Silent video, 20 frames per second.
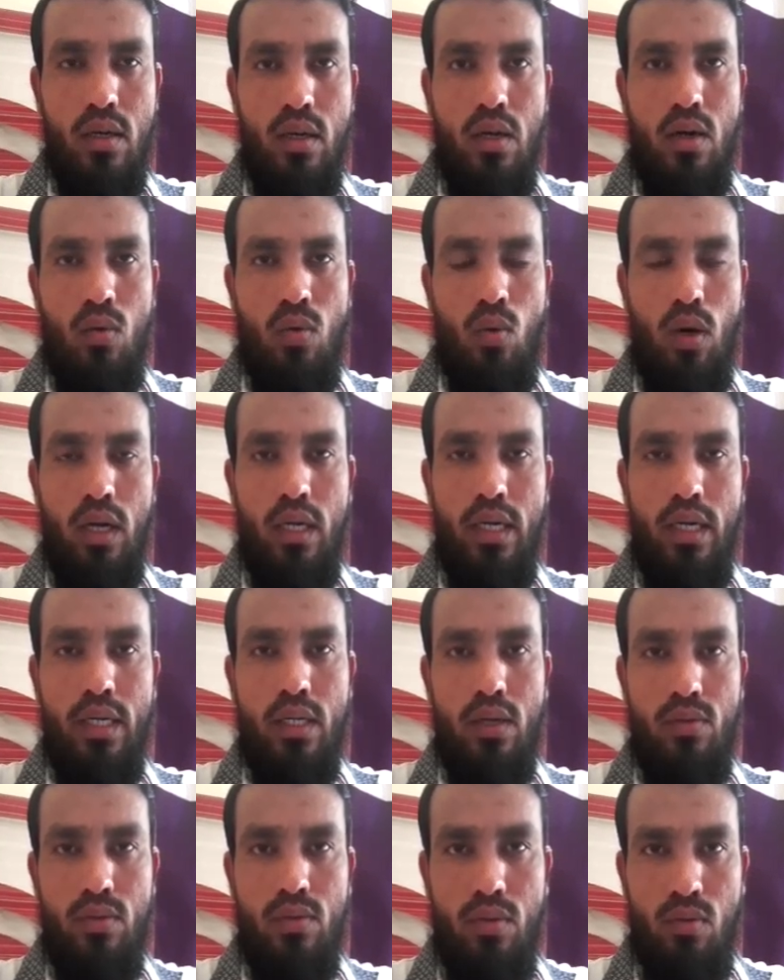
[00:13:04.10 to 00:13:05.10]
1
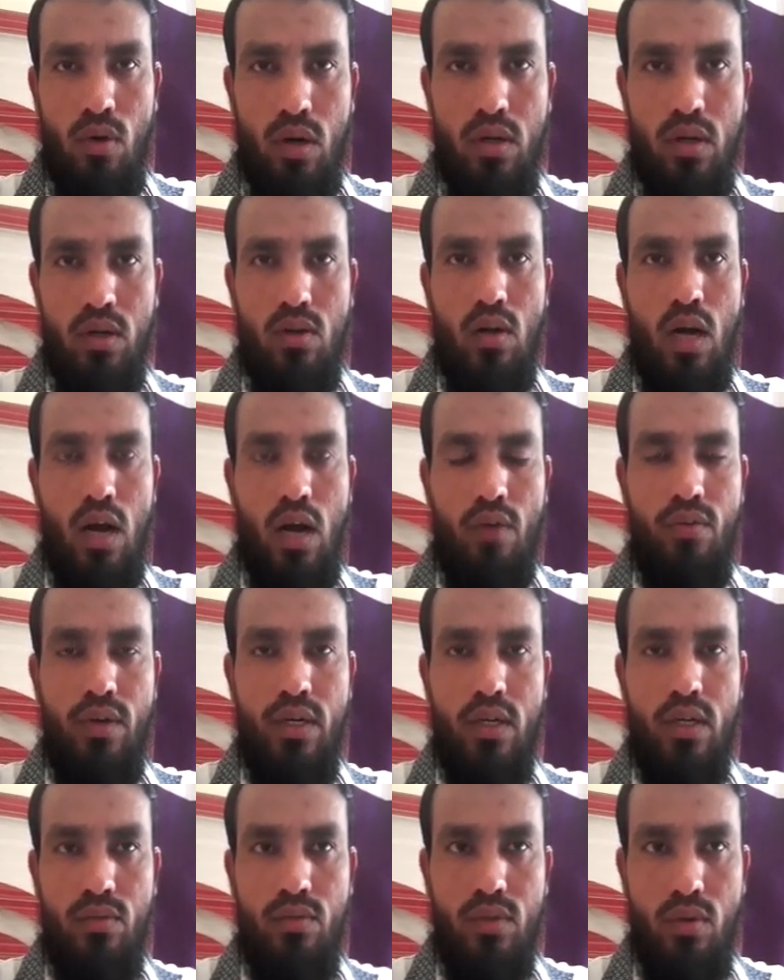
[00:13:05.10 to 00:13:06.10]
liter of the water or half
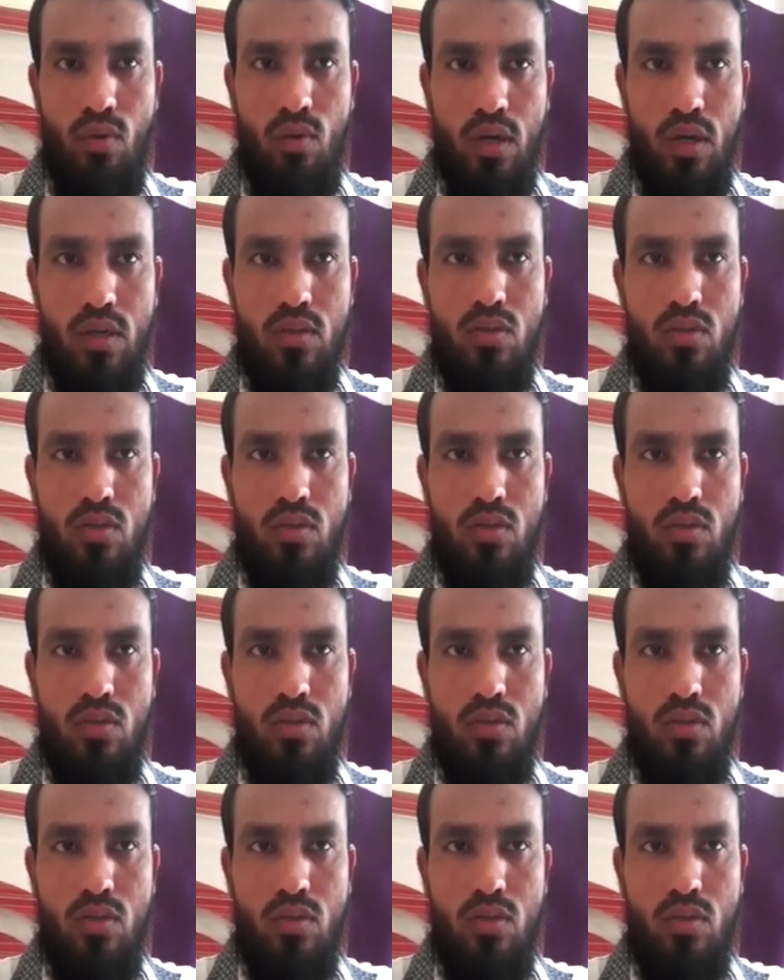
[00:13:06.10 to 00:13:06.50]
liter of the water.